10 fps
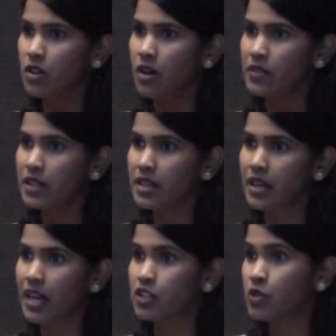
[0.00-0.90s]
on
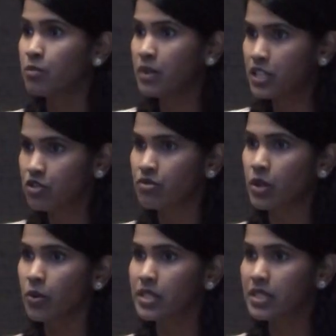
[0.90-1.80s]
the
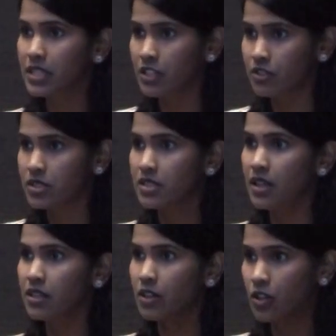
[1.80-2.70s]
endometrioid clear
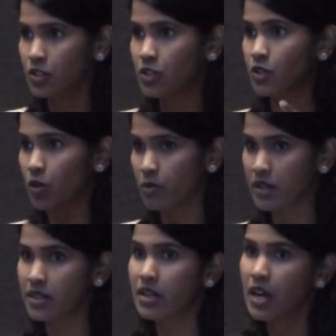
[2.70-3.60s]
cell
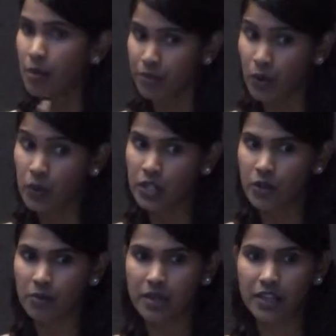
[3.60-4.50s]
carcinoma
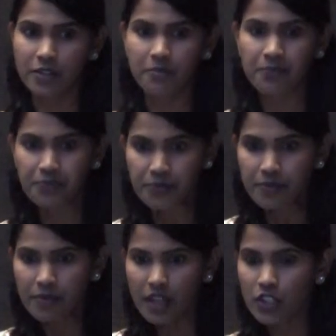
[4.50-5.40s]
proteome here.
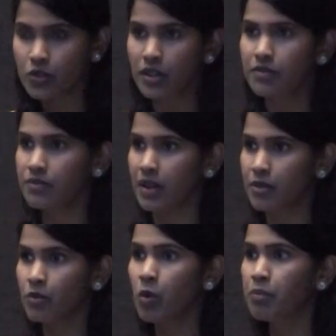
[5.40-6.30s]
So
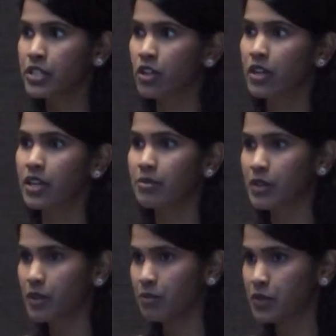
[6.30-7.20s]
I won't be talking
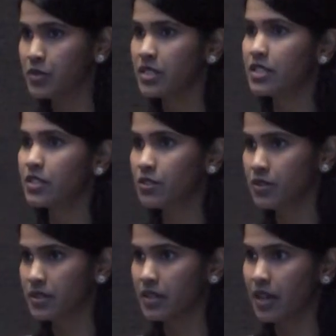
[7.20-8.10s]
about the mucinous
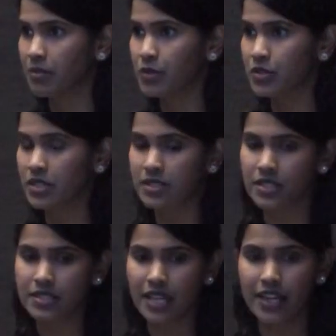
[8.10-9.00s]
or mucinous
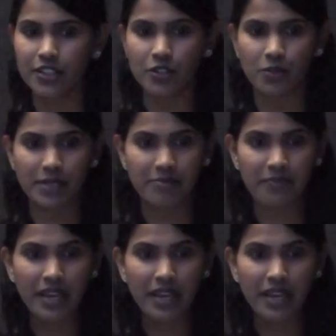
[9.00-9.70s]
cyst adenoma.